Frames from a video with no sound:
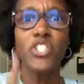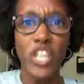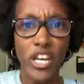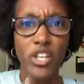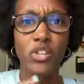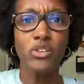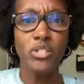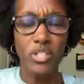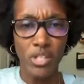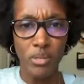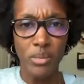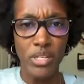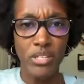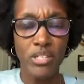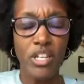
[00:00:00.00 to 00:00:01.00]
Check your
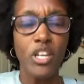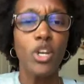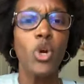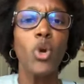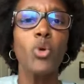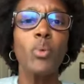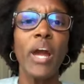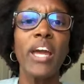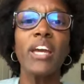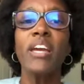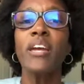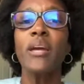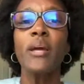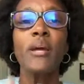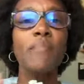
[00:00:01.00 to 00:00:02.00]
syllabus, right?